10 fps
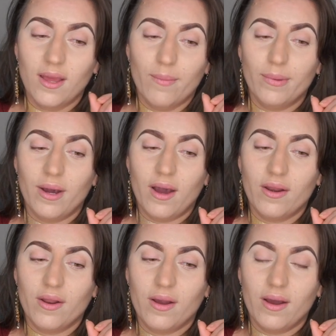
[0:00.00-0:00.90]
but
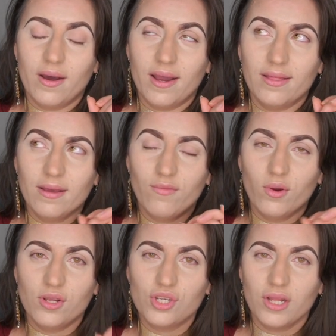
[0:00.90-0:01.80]
on I think
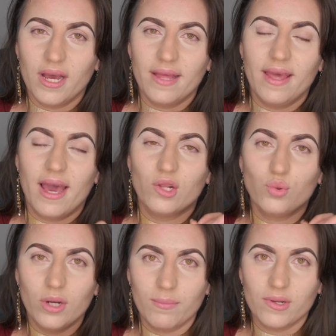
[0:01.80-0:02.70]
4th of July they had a
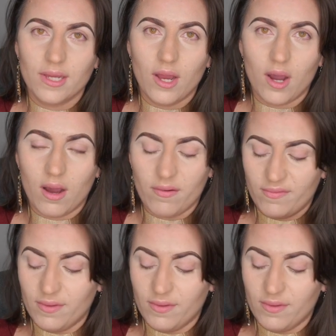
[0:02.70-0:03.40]
20% off